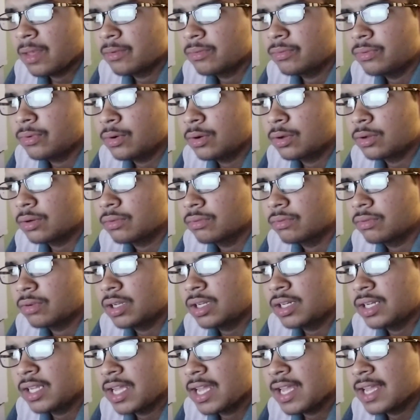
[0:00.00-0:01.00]
for.
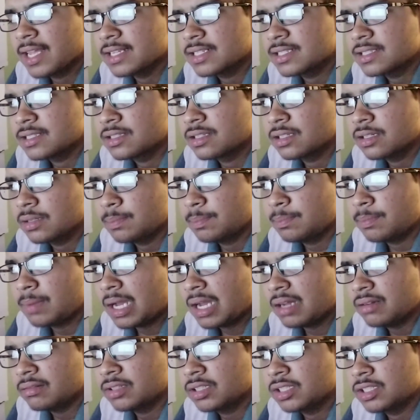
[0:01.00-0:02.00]
One has the
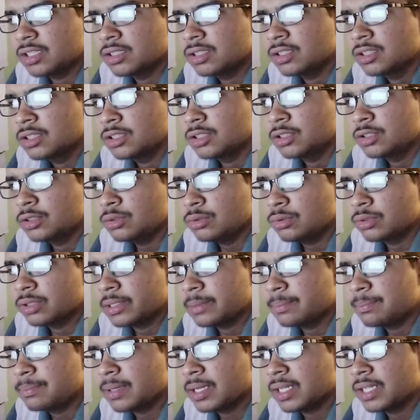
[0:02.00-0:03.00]
power to
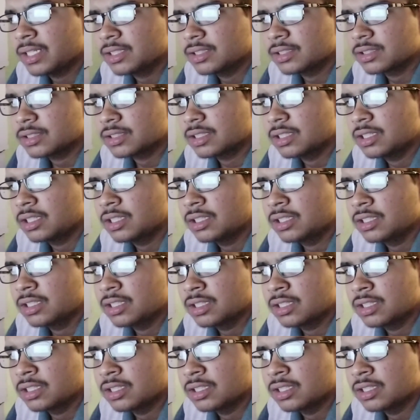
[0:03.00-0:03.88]
replace an